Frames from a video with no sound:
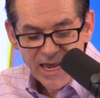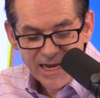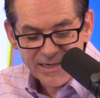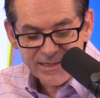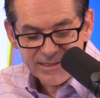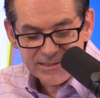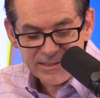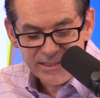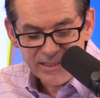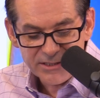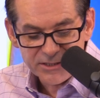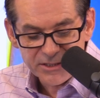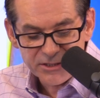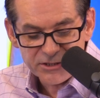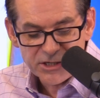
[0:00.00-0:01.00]
and
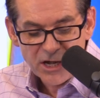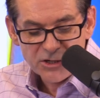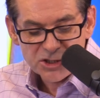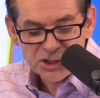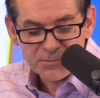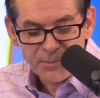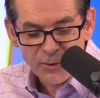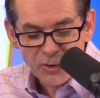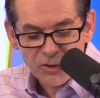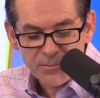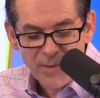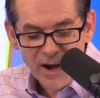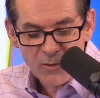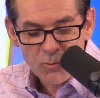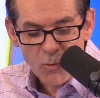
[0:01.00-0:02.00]
diseases
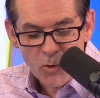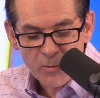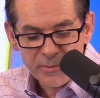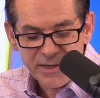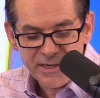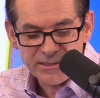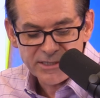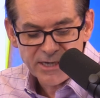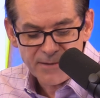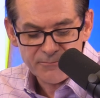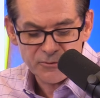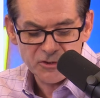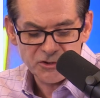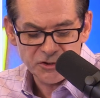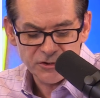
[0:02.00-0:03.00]
spurred by warming
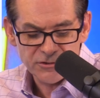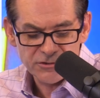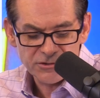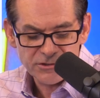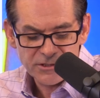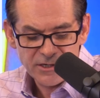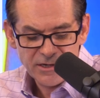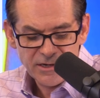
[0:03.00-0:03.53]
temperatures.